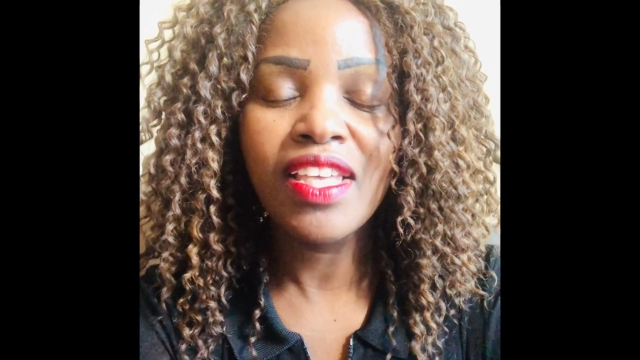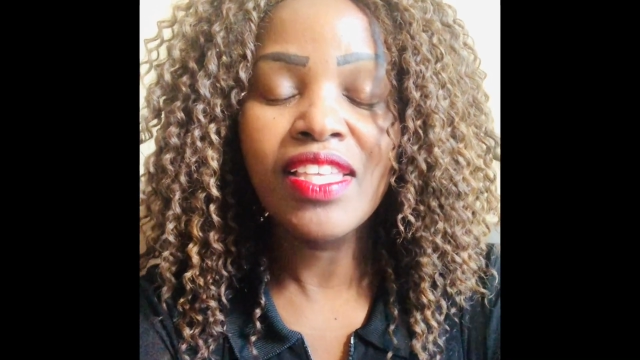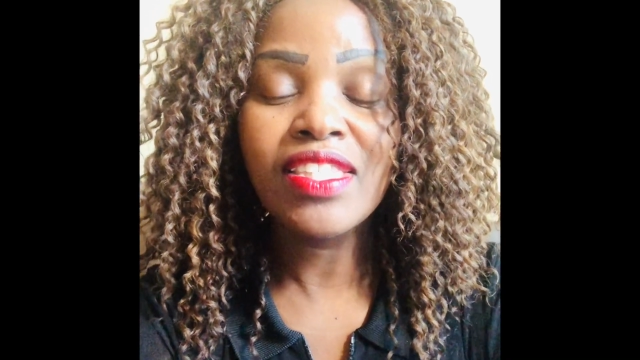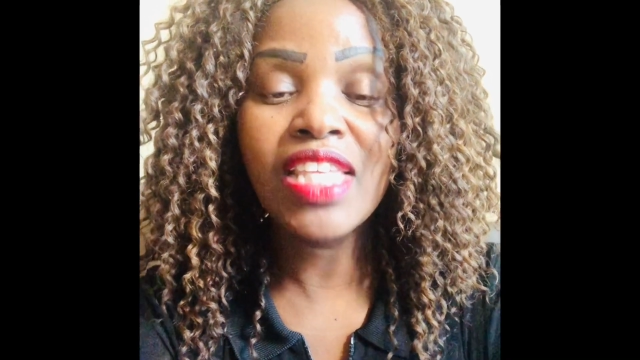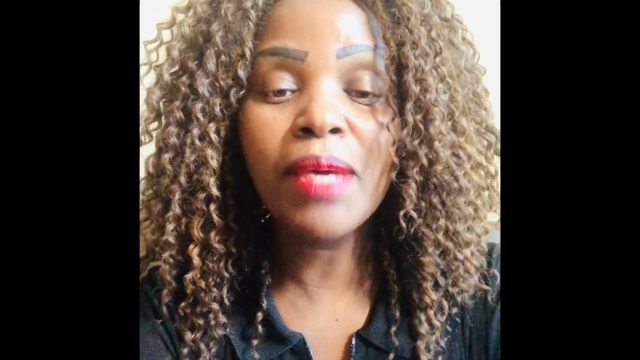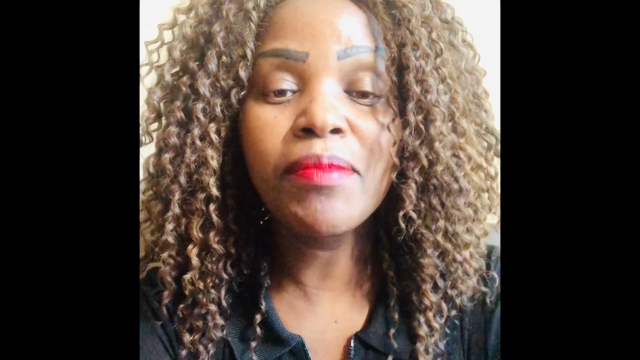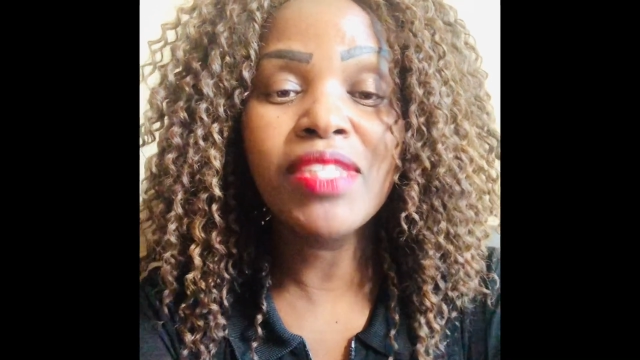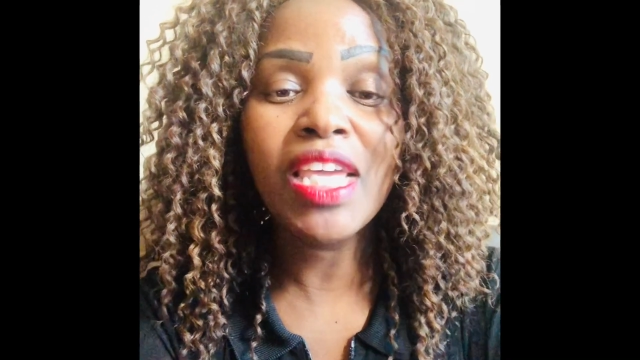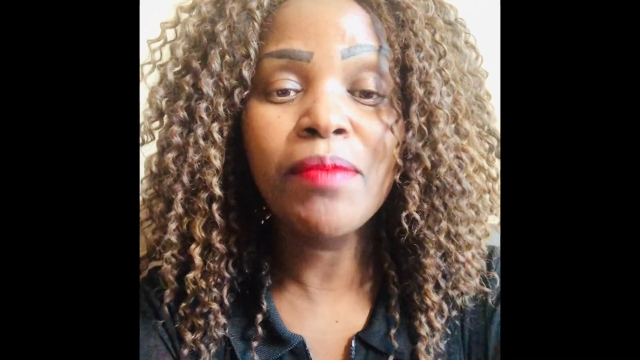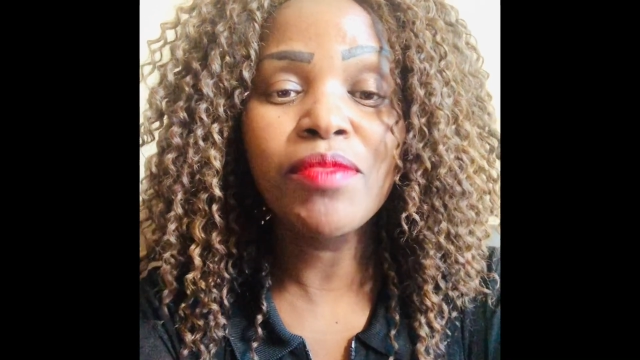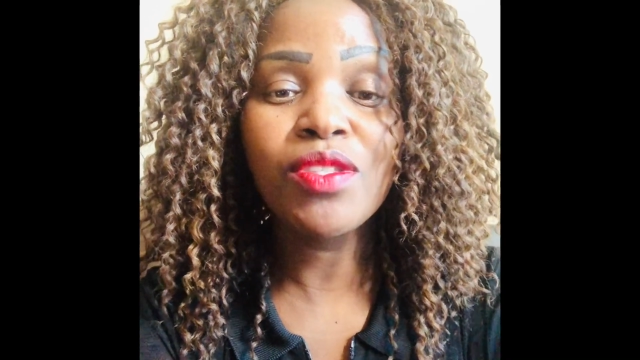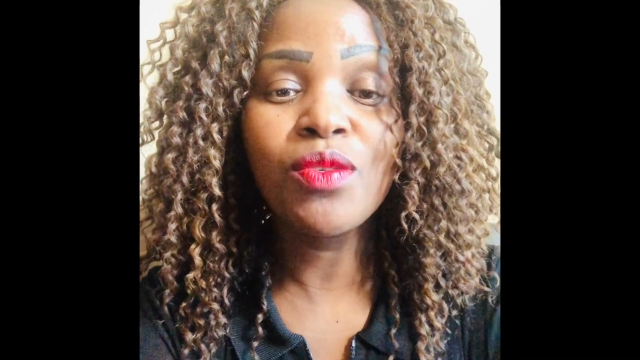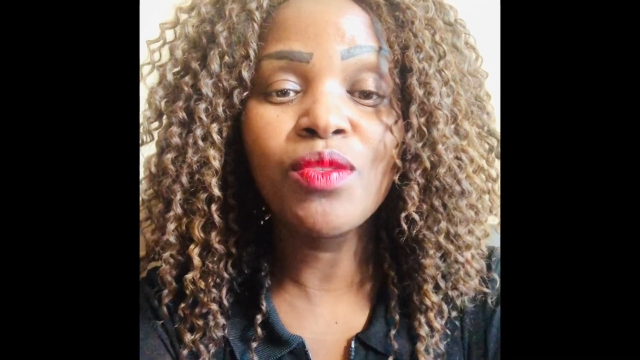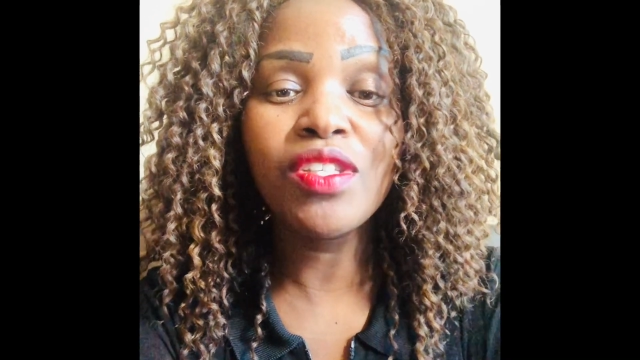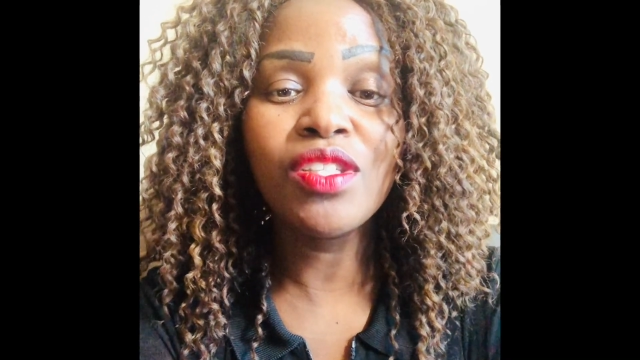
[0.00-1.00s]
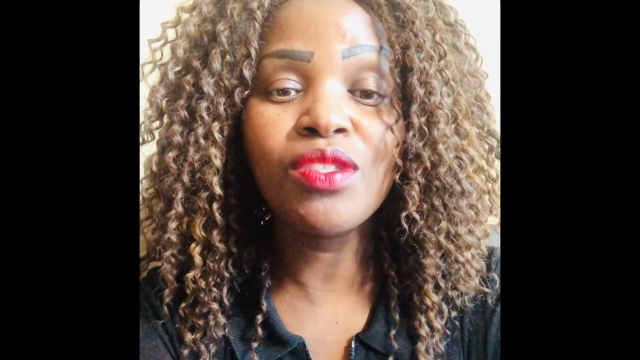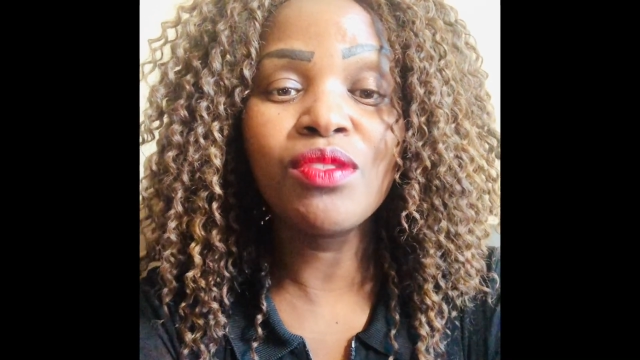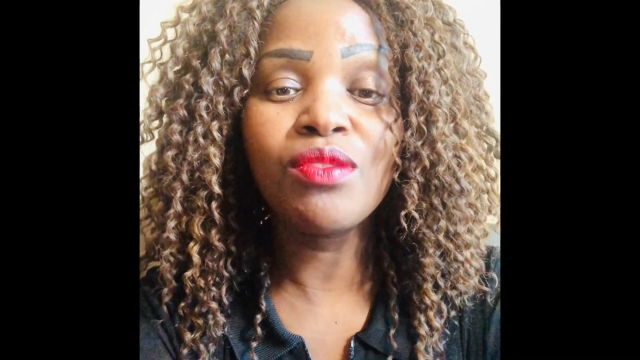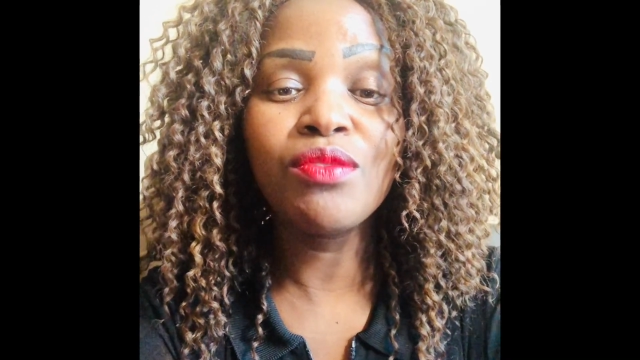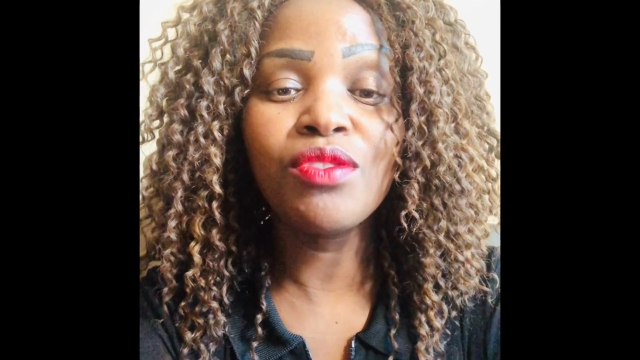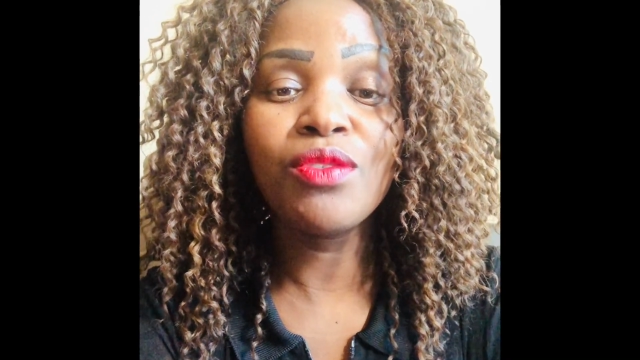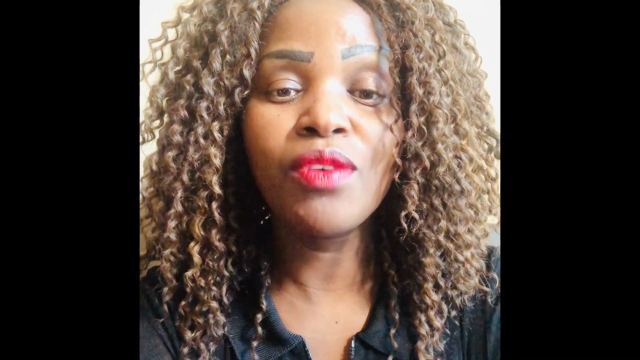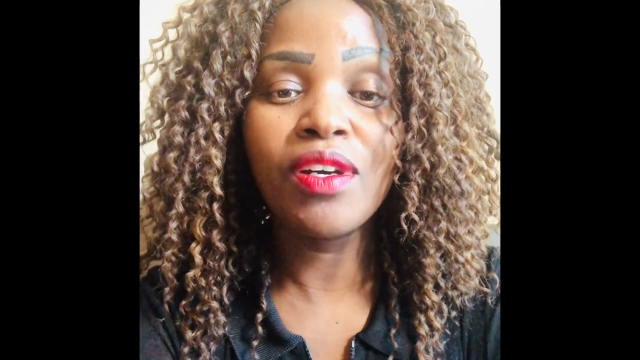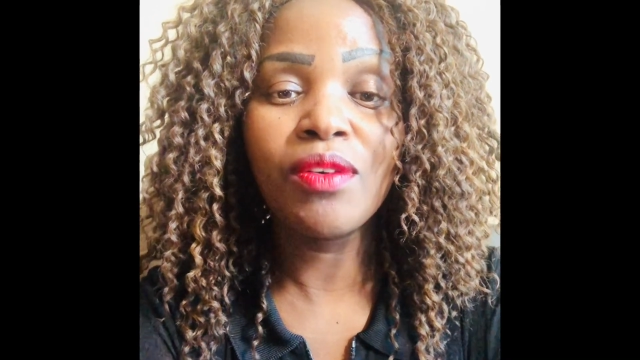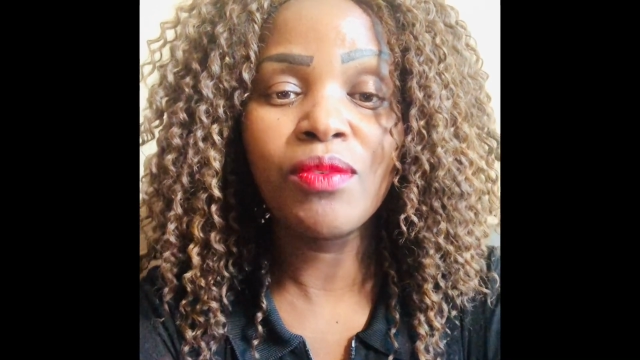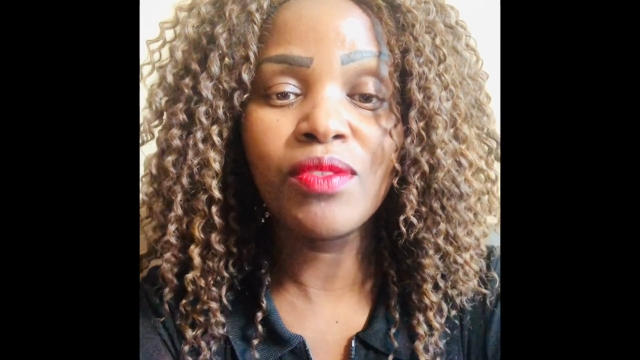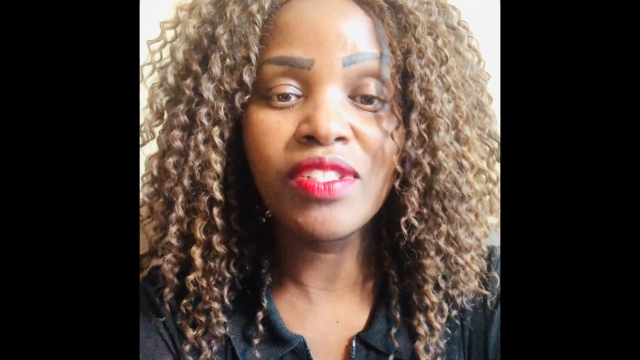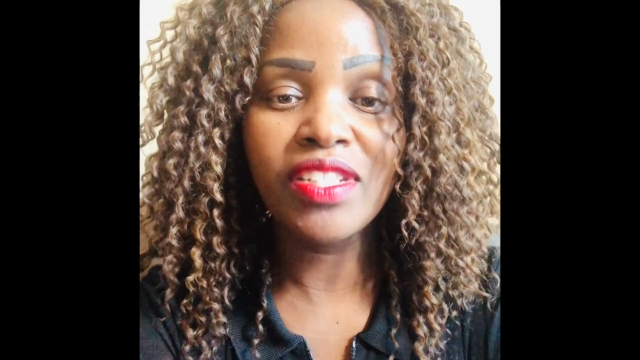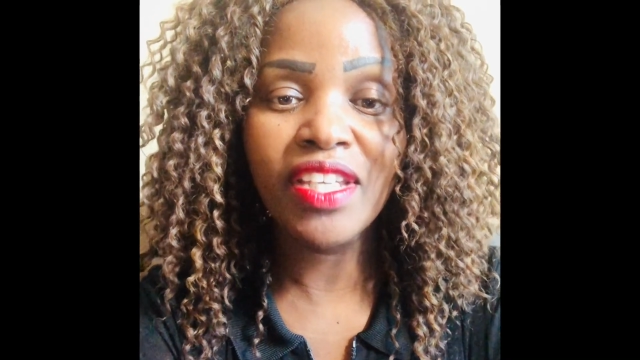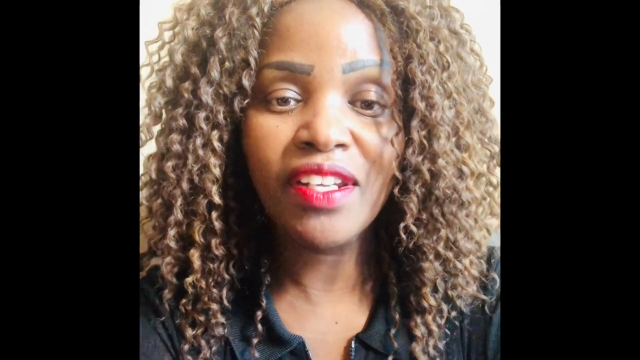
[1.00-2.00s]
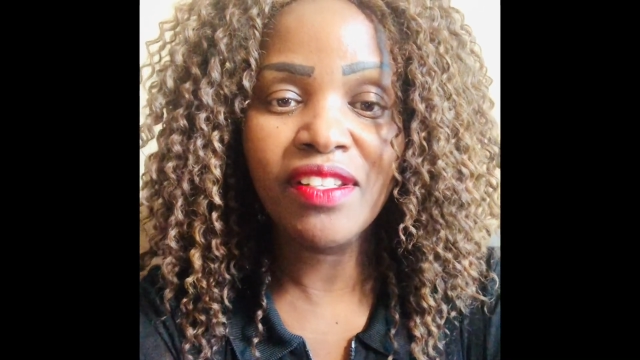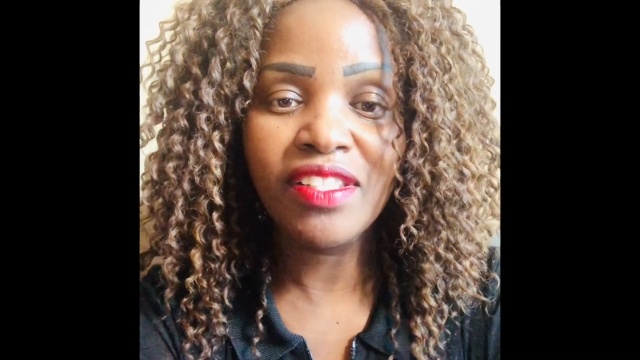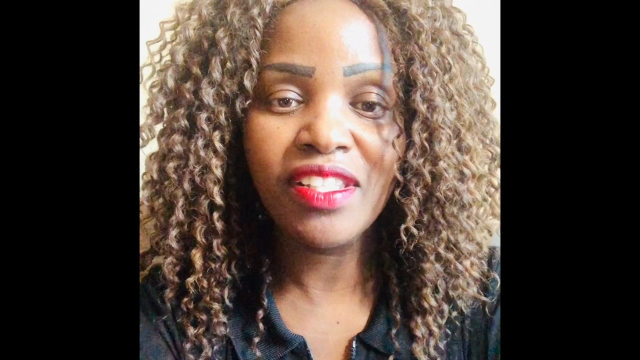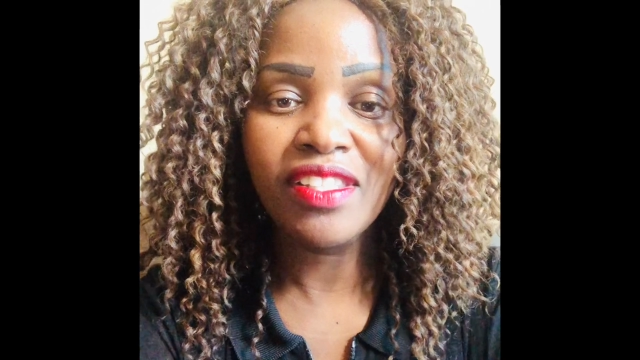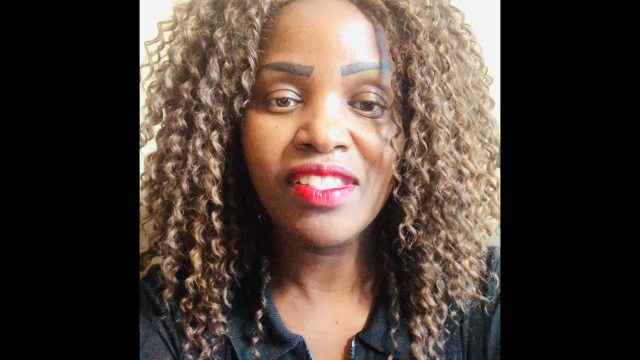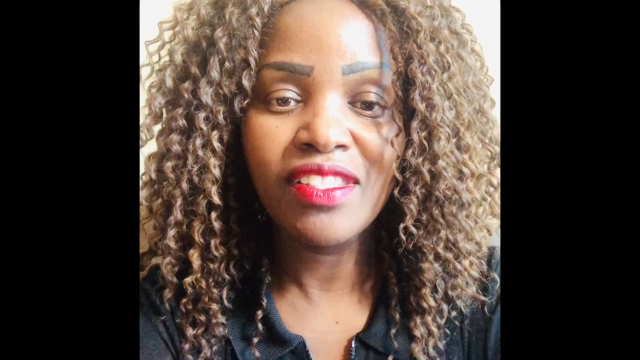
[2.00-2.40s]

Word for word: sometimes you need to do your own daily.